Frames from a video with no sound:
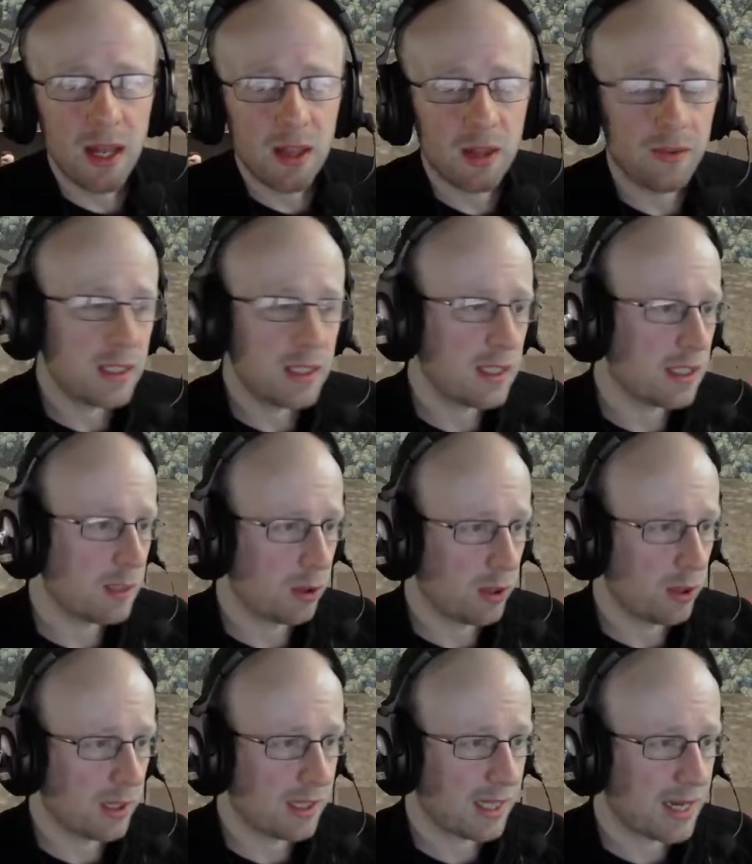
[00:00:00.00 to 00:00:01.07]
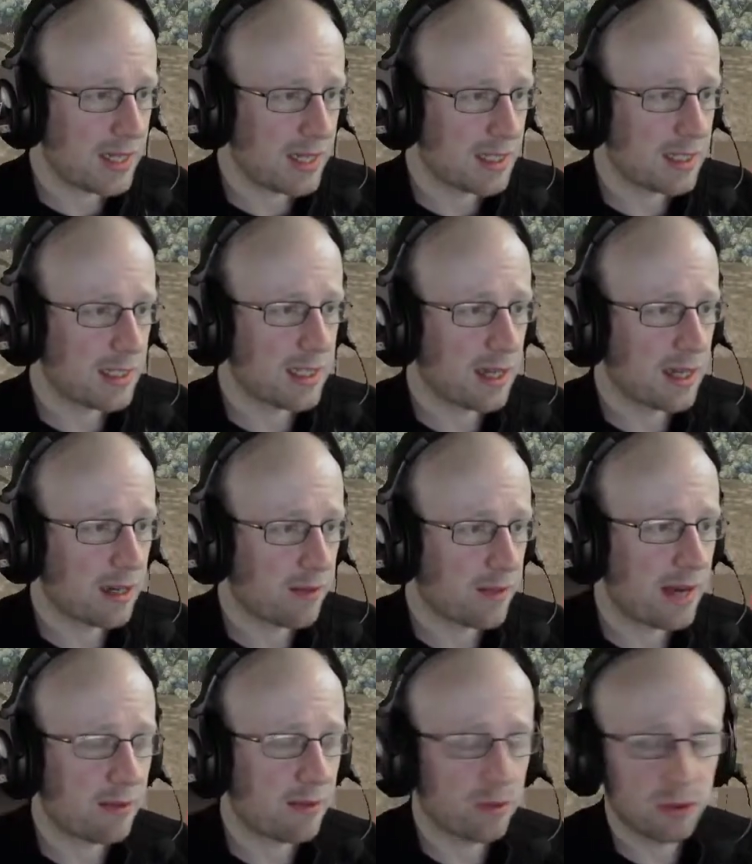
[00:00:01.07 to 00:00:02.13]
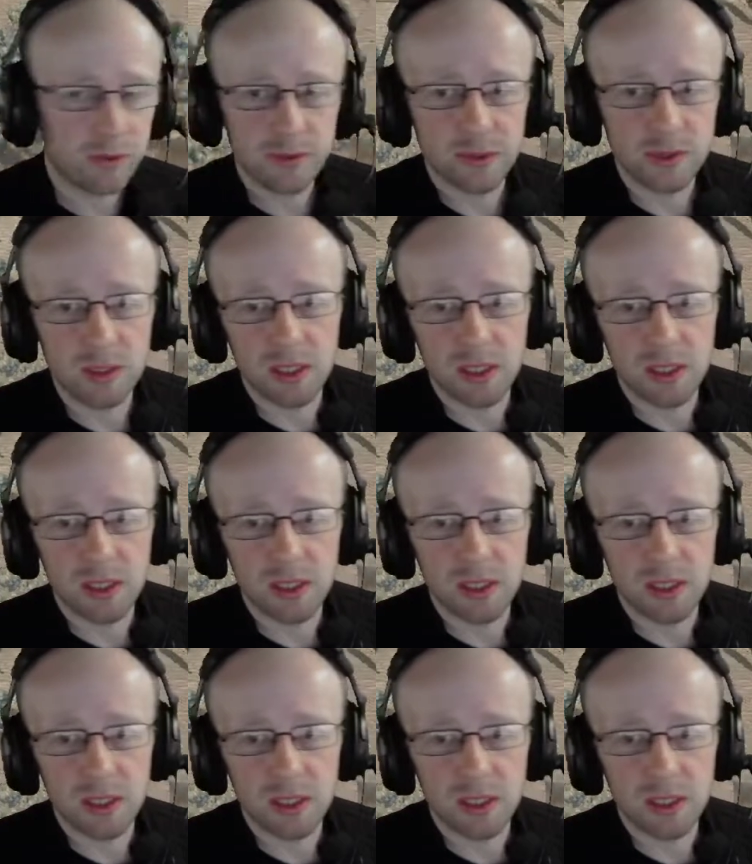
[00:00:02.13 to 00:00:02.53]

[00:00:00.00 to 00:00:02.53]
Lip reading: The reason I deployed lights inside of that roughed,